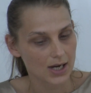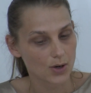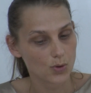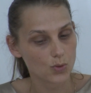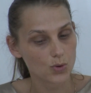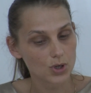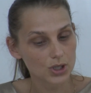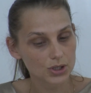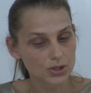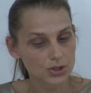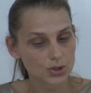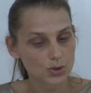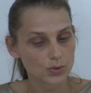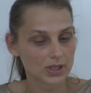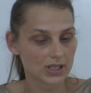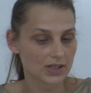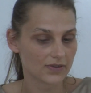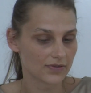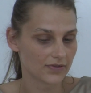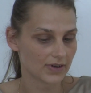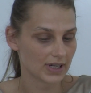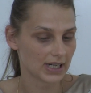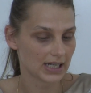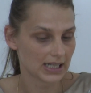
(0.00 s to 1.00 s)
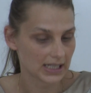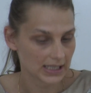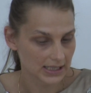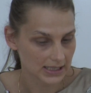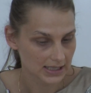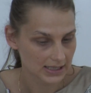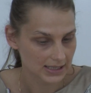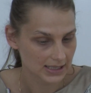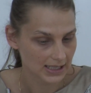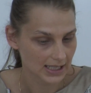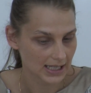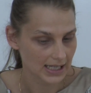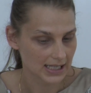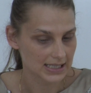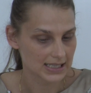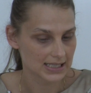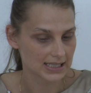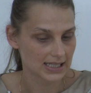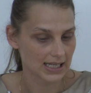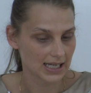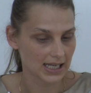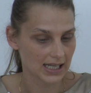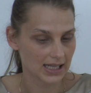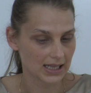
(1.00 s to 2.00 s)
What do we define as
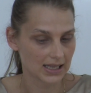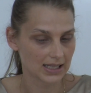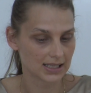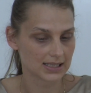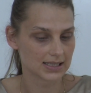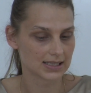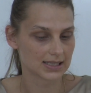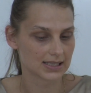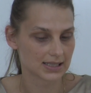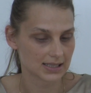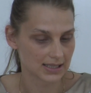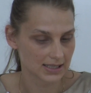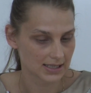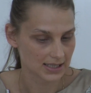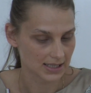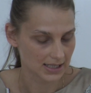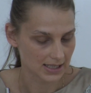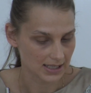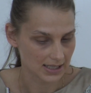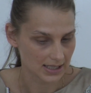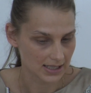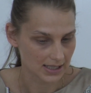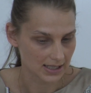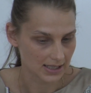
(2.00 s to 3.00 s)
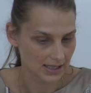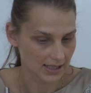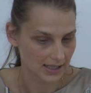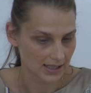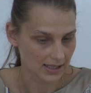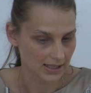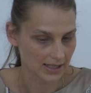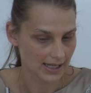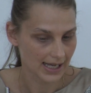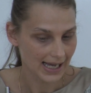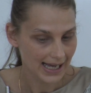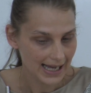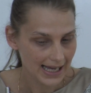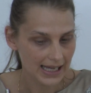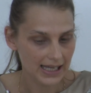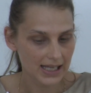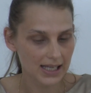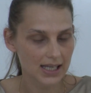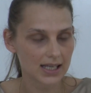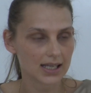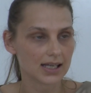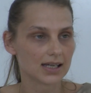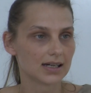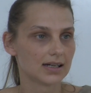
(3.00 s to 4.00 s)
LCA?
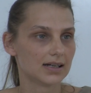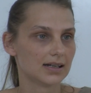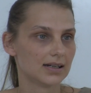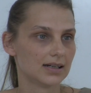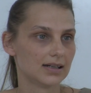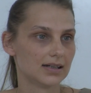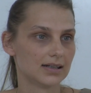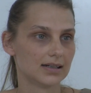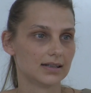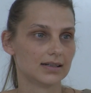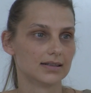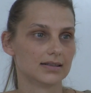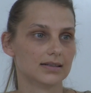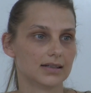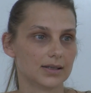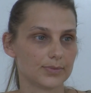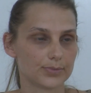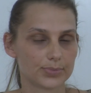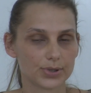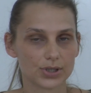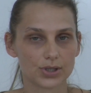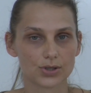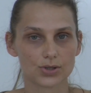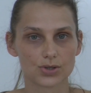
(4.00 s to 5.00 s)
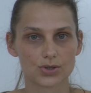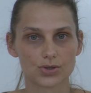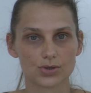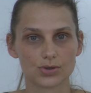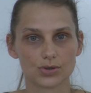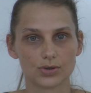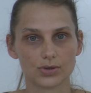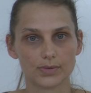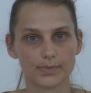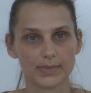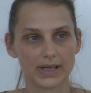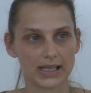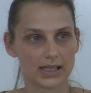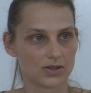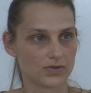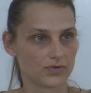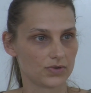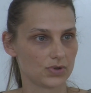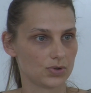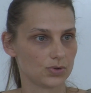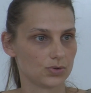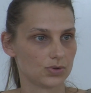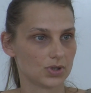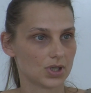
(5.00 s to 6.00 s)
I'm pretty sure many of
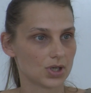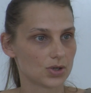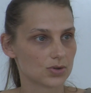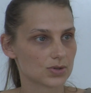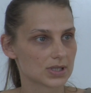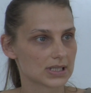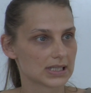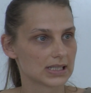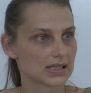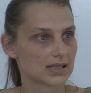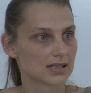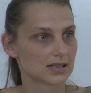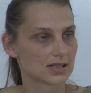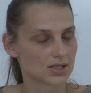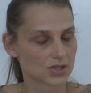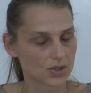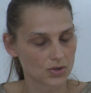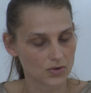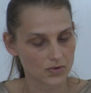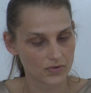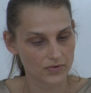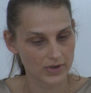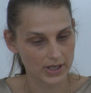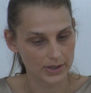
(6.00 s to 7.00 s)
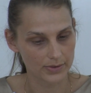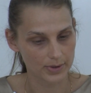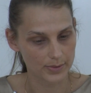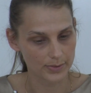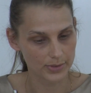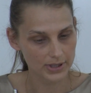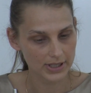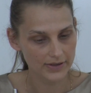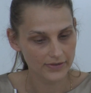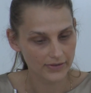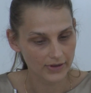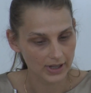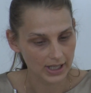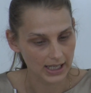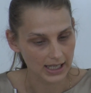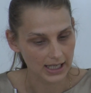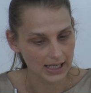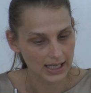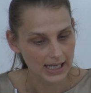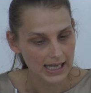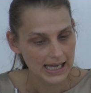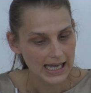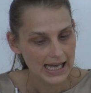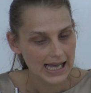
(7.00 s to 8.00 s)
you knows it, so very briefly,
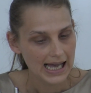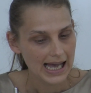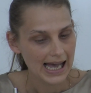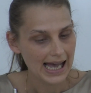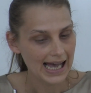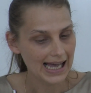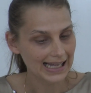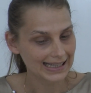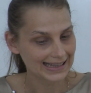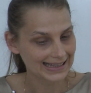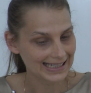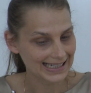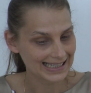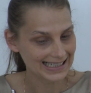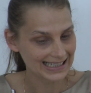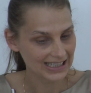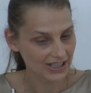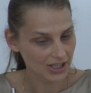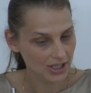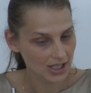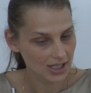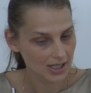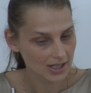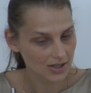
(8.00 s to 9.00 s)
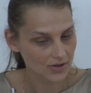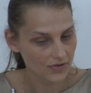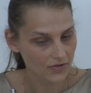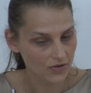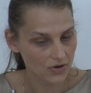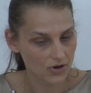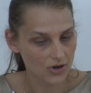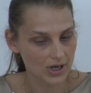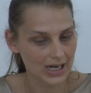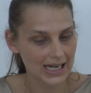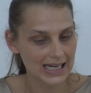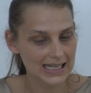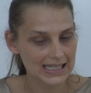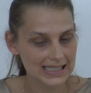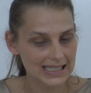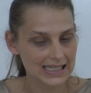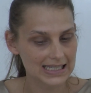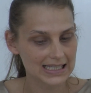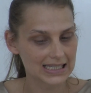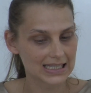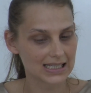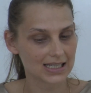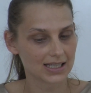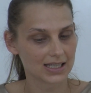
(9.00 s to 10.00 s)
a technique for
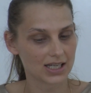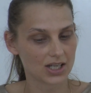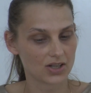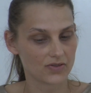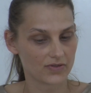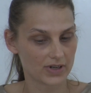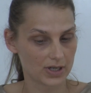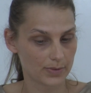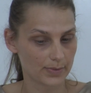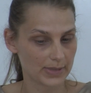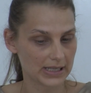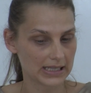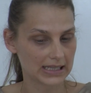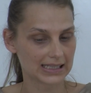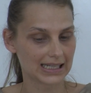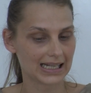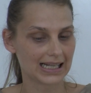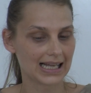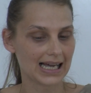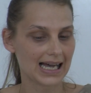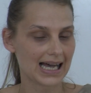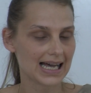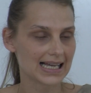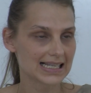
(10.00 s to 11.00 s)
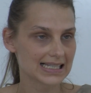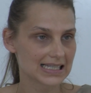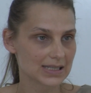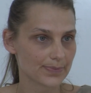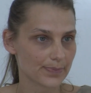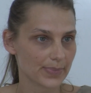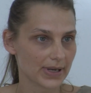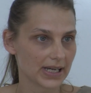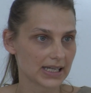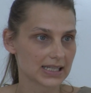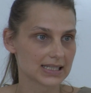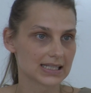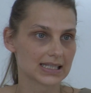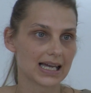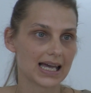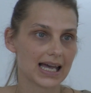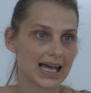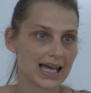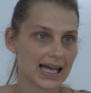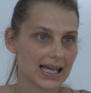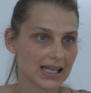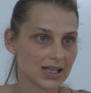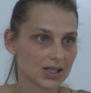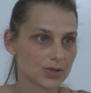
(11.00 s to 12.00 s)
assessing the environmental aspects
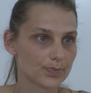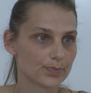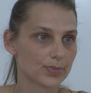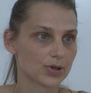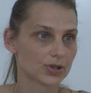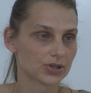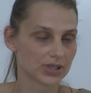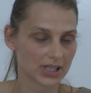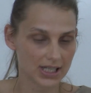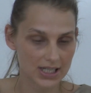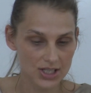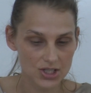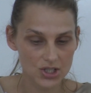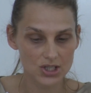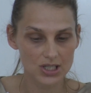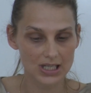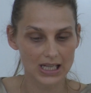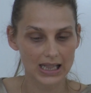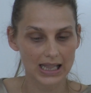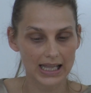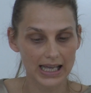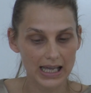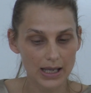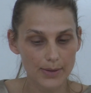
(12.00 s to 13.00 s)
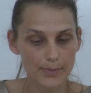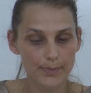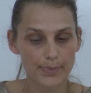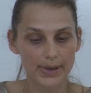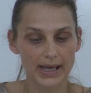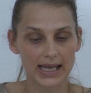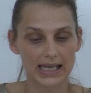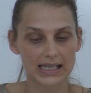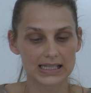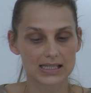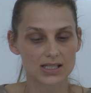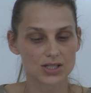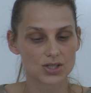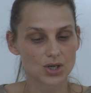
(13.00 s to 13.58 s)
and potential impacts.